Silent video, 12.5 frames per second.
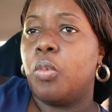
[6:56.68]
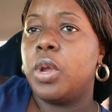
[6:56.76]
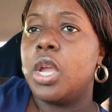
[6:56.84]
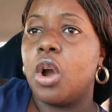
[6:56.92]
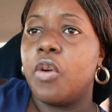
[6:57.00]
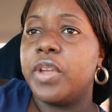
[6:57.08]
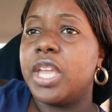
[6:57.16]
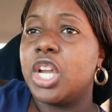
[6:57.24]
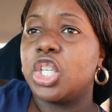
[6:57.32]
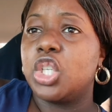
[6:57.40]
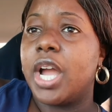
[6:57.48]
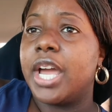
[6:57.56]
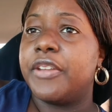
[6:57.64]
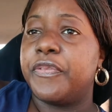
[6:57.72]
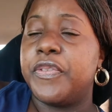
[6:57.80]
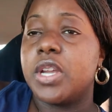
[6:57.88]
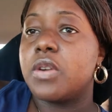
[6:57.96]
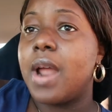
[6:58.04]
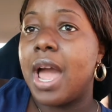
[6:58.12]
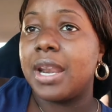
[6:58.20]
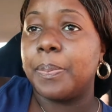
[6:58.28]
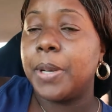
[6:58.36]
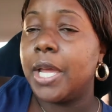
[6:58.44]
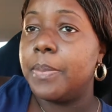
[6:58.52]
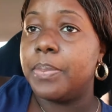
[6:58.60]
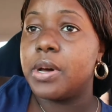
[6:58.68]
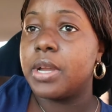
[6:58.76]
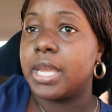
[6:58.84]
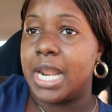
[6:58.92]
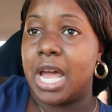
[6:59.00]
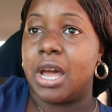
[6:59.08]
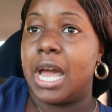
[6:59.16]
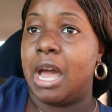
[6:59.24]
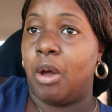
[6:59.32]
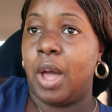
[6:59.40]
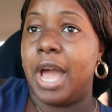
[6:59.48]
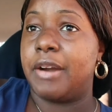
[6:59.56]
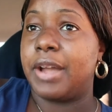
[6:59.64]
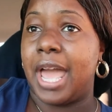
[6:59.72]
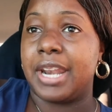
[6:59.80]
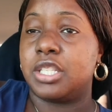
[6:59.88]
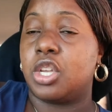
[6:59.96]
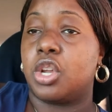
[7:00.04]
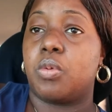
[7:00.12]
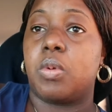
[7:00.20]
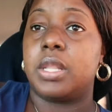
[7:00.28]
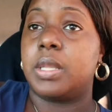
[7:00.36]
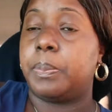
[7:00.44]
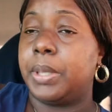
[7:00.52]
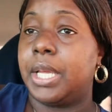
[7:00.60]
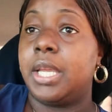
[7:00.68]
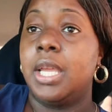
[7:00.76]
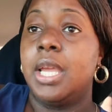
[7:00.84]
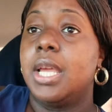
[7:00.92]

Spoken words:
We over here trying to figure out the playbook and on how God is going to run the play.